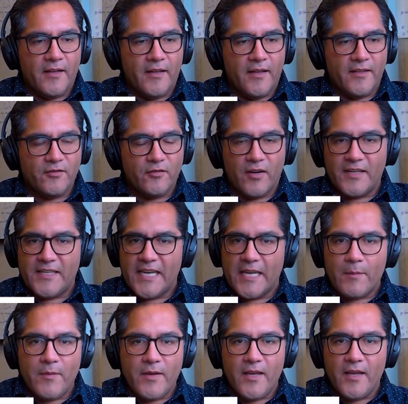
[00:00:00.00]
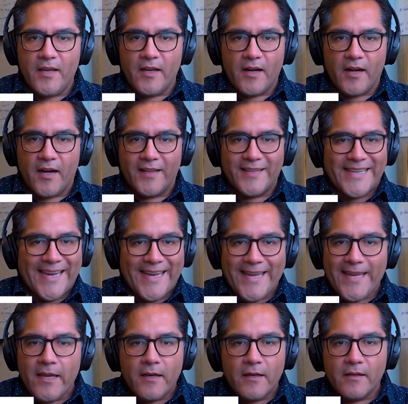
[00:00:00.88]
it's going to take me a
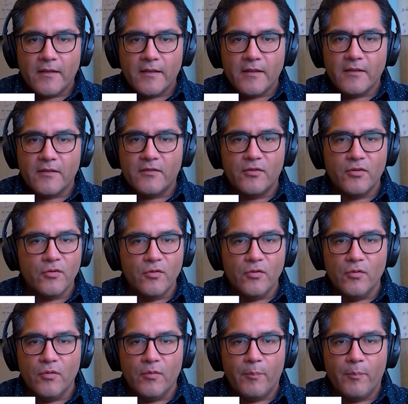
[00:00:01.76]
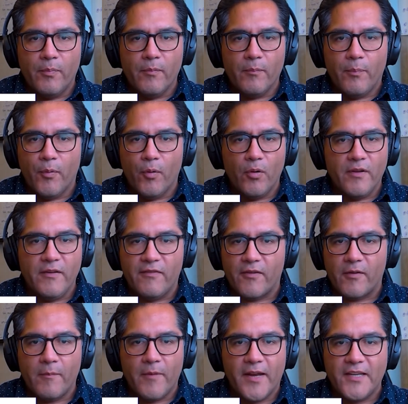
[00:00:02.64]
day to pull
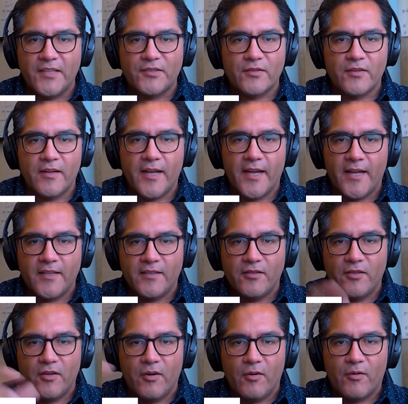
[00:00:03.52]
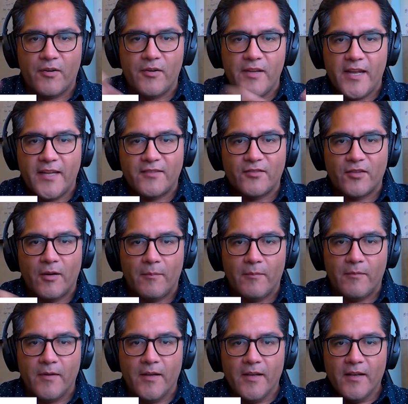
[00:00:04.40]
information and create
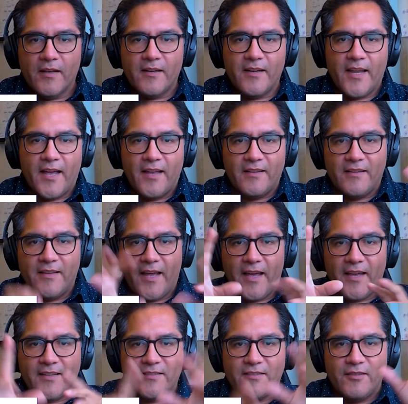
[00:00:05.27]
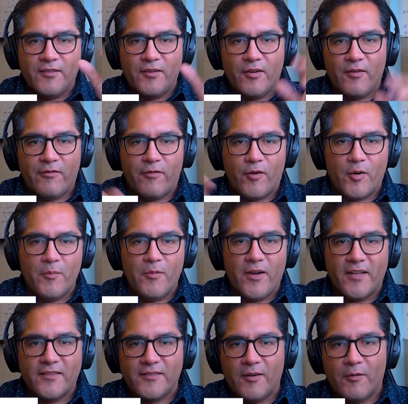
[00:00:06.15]
some nice
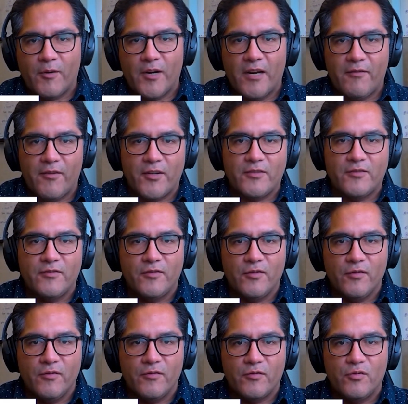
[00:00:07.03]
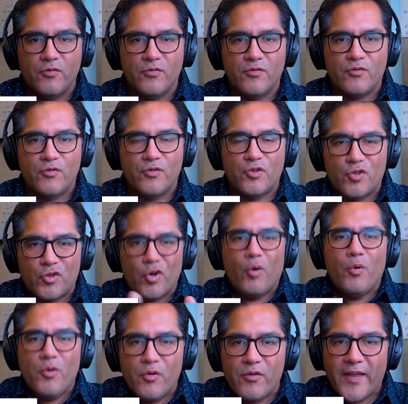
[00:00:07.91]
formulas and whatever to
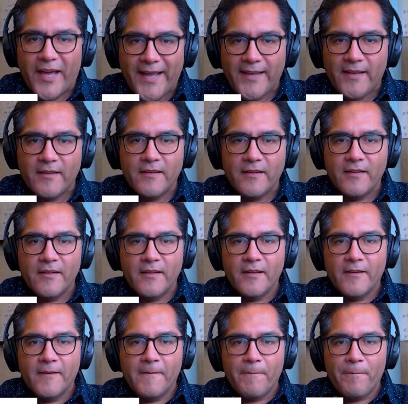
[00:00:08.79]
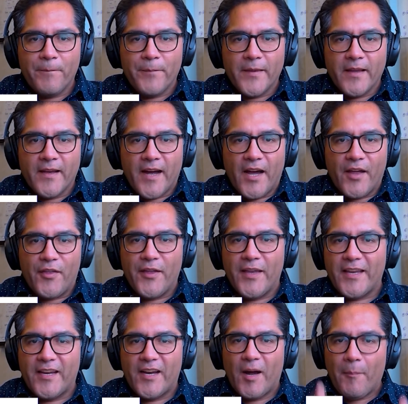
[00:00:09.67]
show you that. Yeah. I
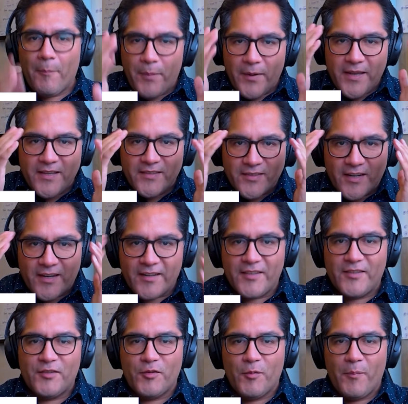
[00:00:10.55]
think decision